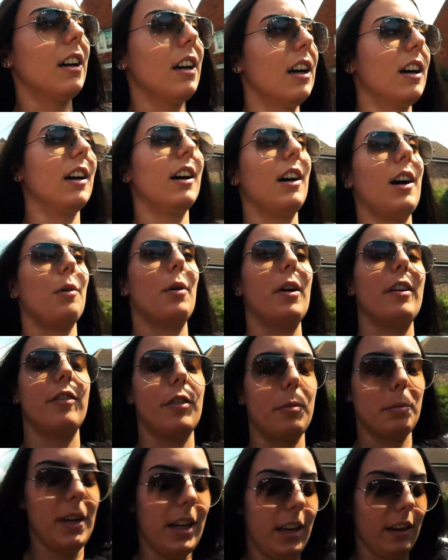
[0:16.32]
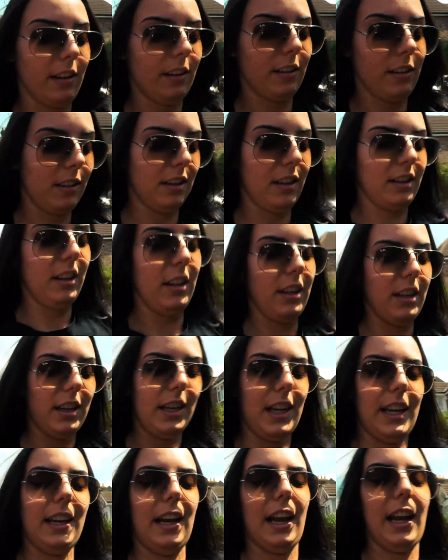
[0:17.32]
uh, away from here,
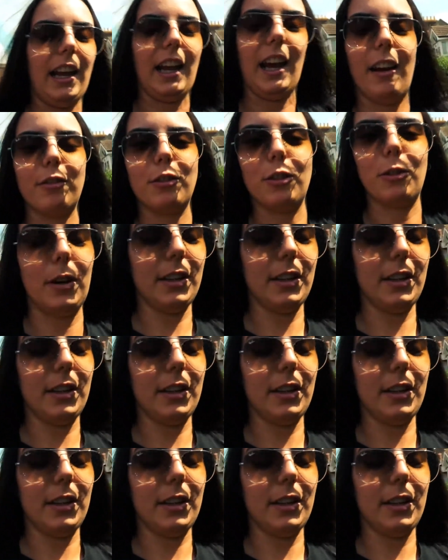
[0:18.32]
and I have no